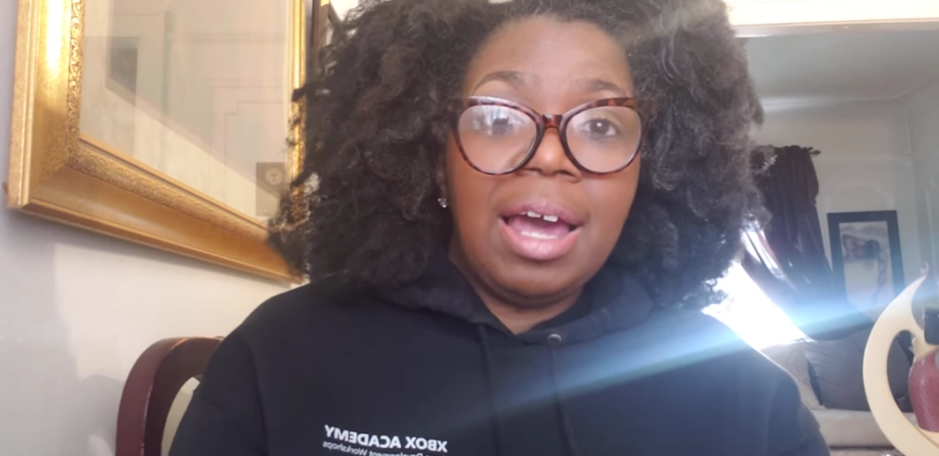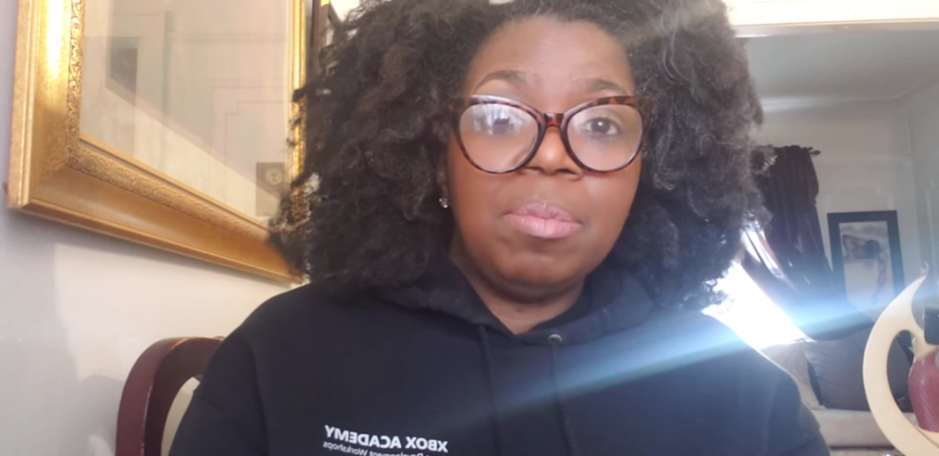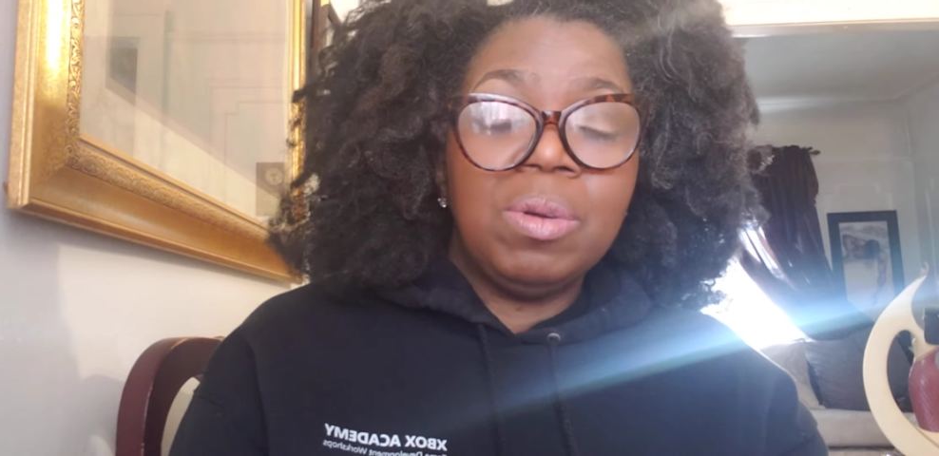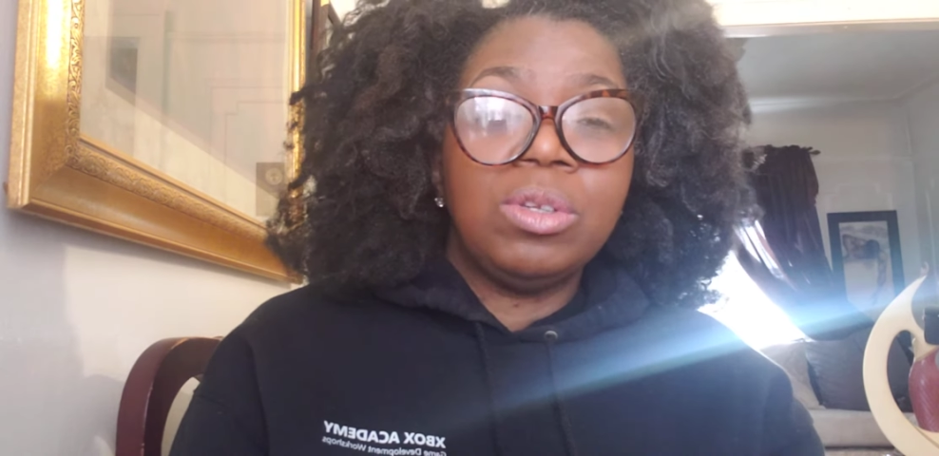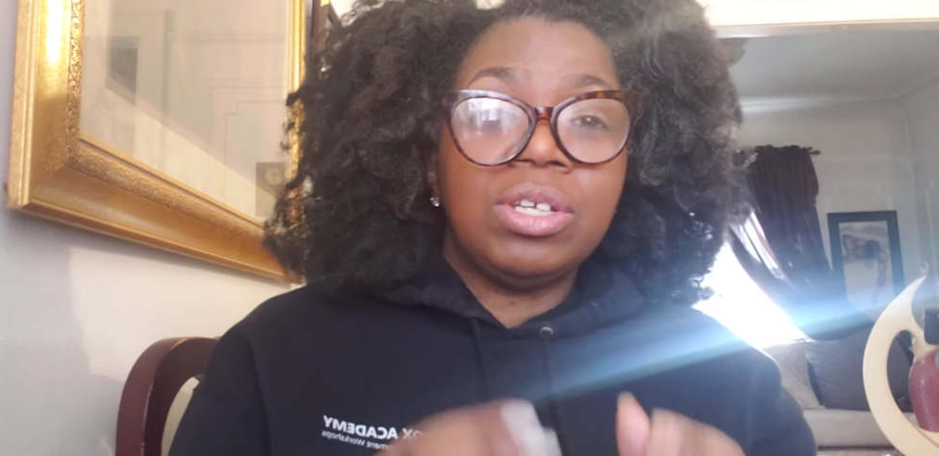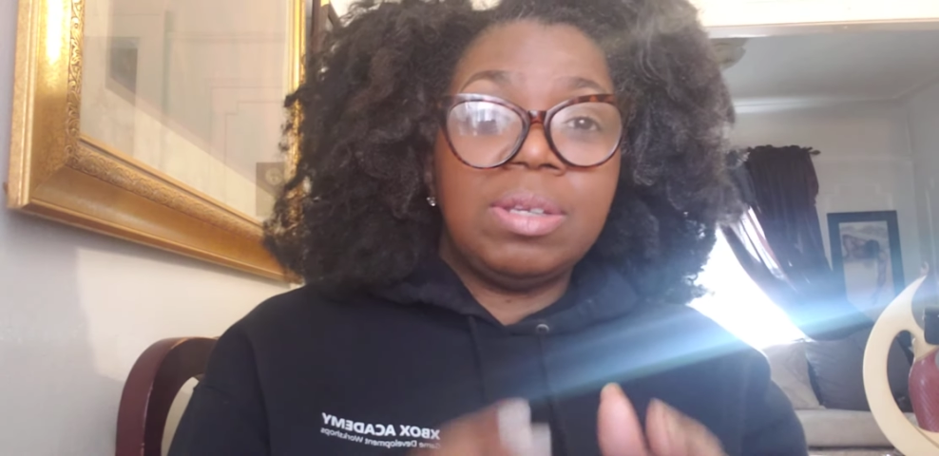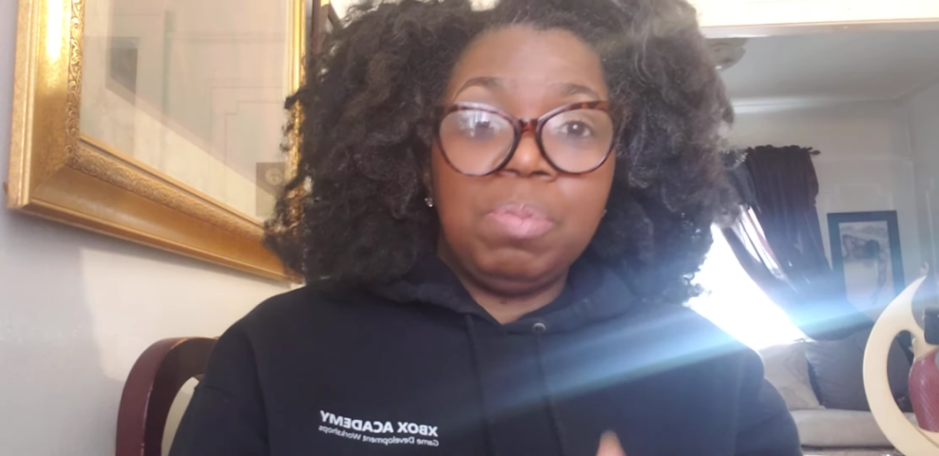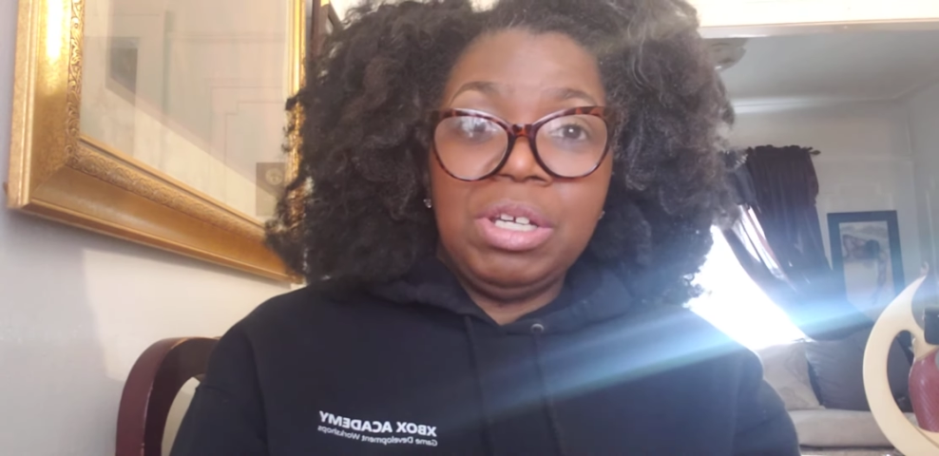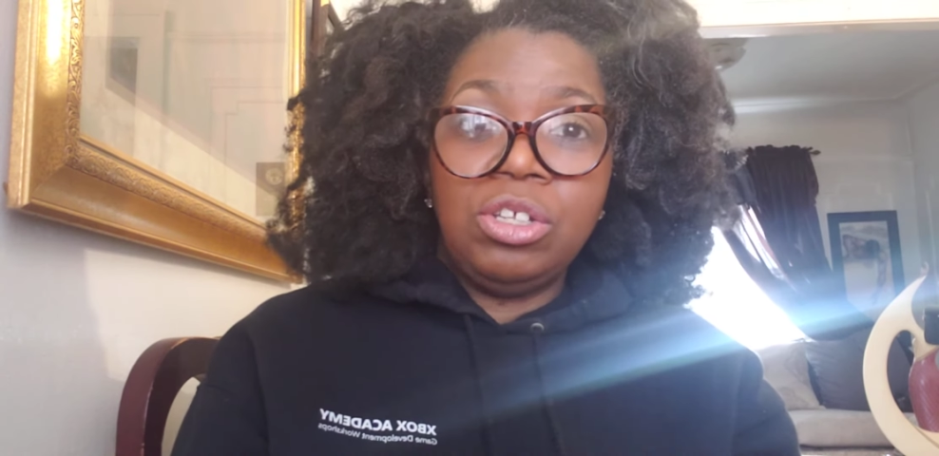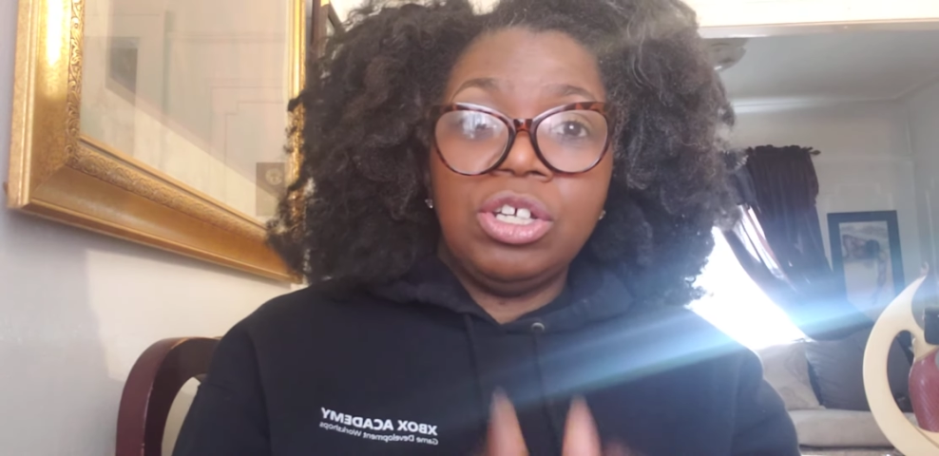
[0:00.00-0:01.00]
able to
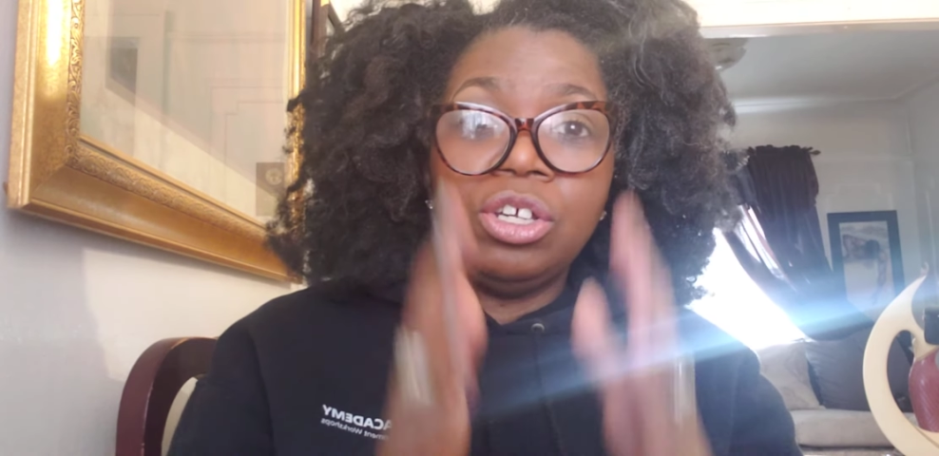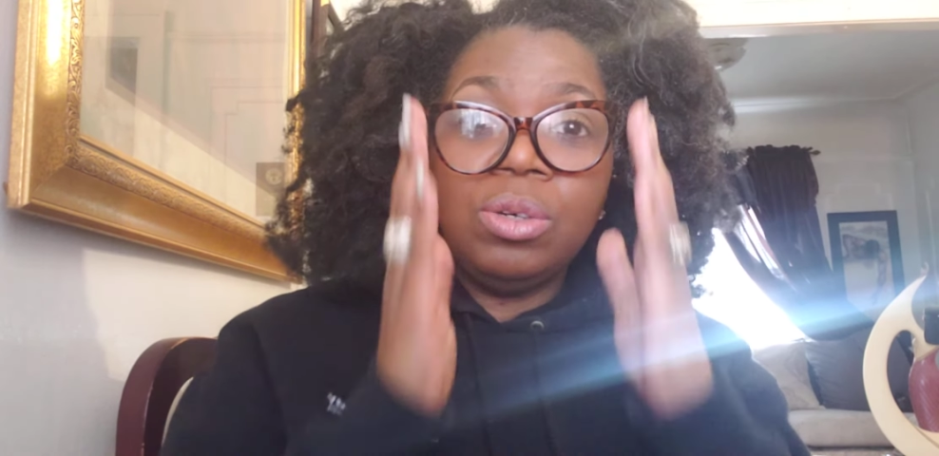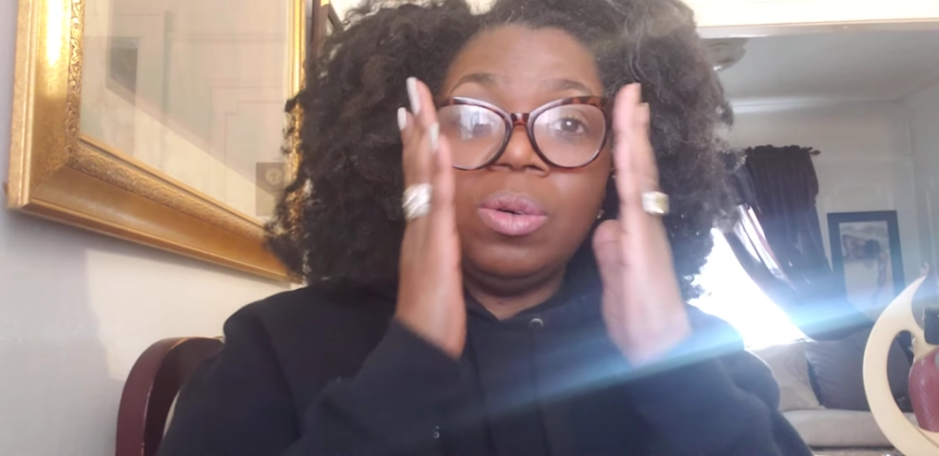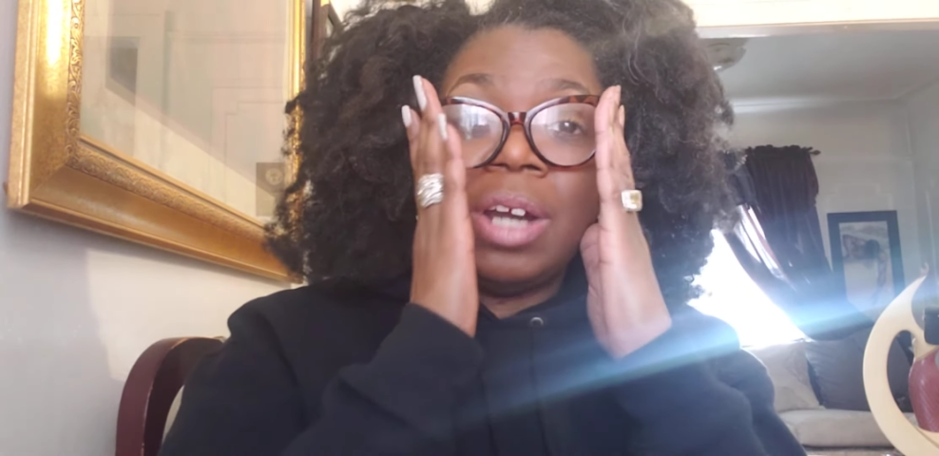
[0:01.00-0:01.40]
speak to you,